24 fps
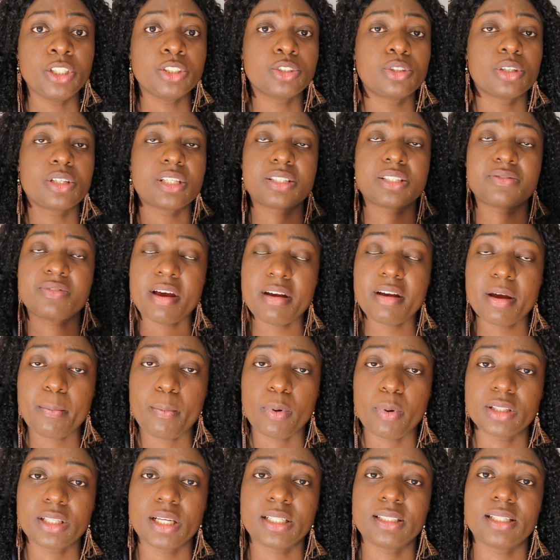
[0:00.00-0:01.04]
So it is very
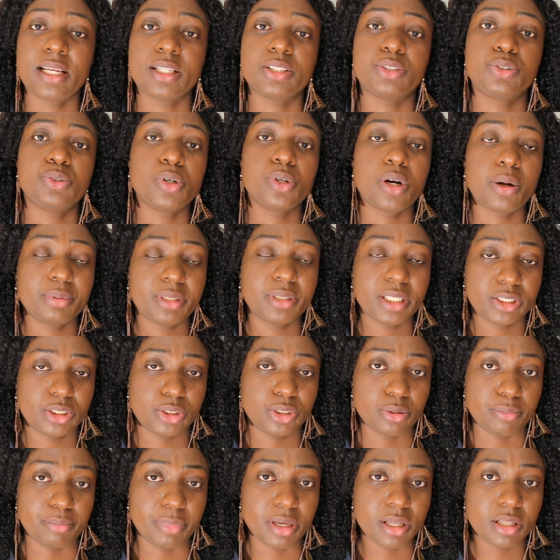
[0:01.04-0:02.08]
important that you update
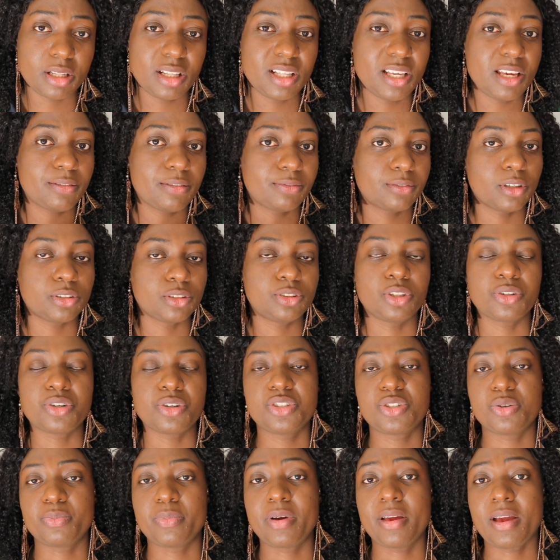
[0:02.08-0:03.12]
your mail. If not, you're
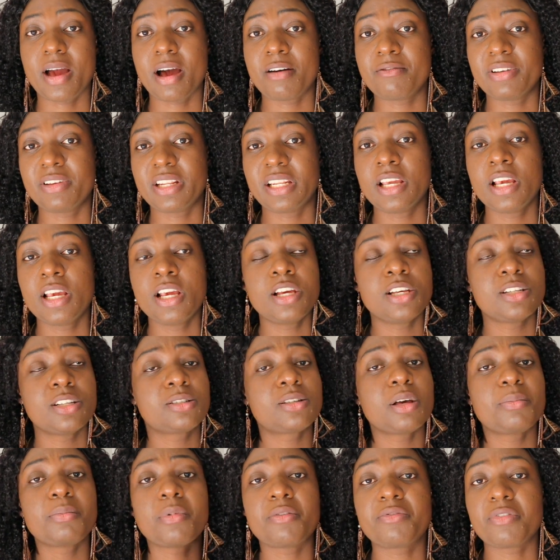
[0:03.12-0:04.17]
going to be having
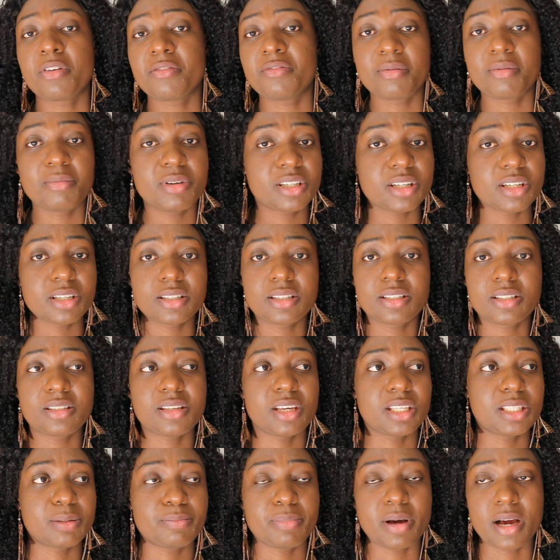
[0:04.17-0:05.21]
some of your information
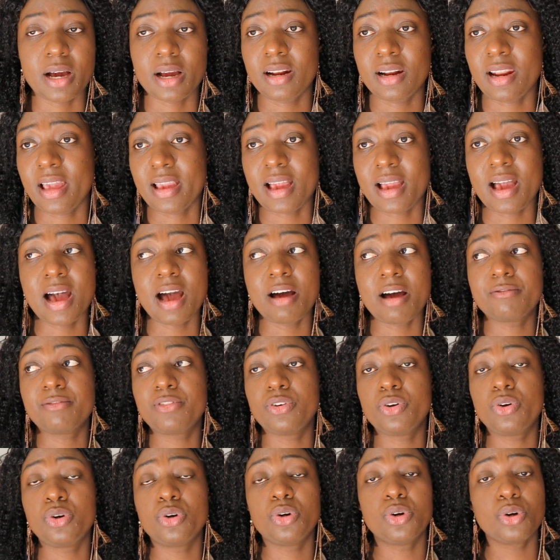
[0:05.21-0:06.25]
sent back. Like I have
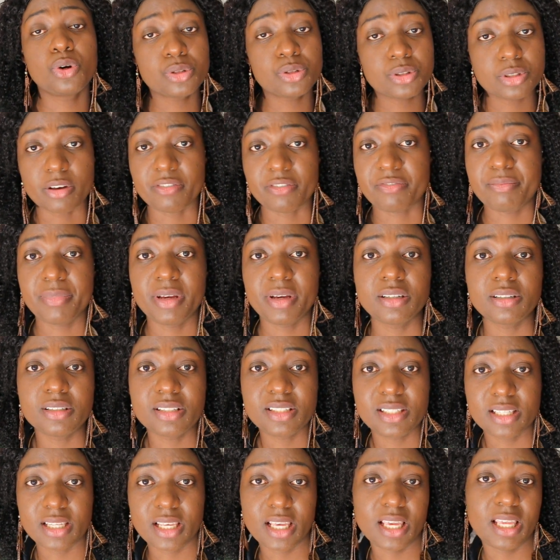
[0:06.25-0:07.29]
loads of
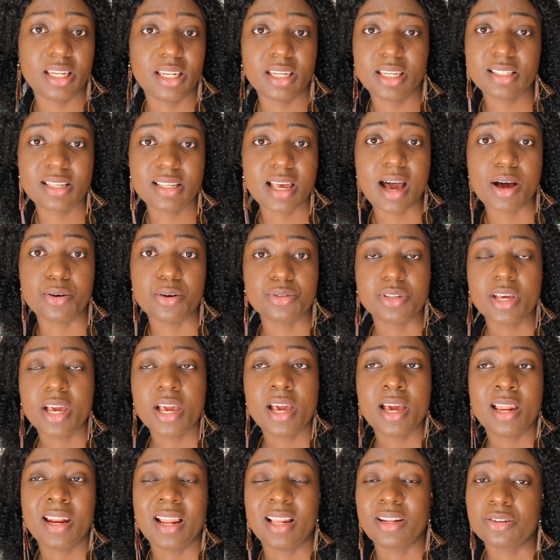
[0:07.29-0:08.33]
mails in this house
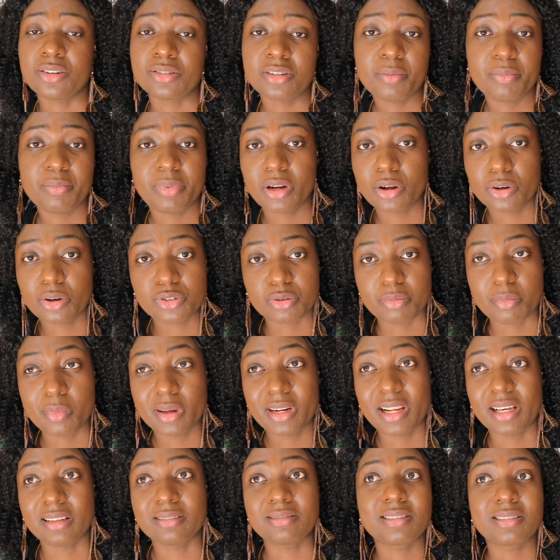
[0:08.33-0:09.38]
that does not belong to more
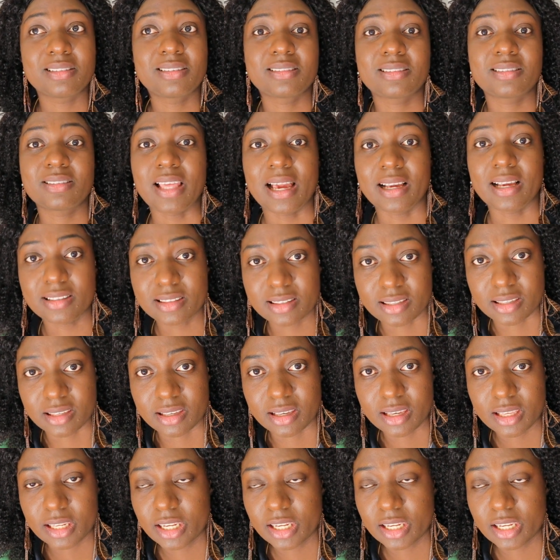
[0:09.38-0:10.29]
than 30.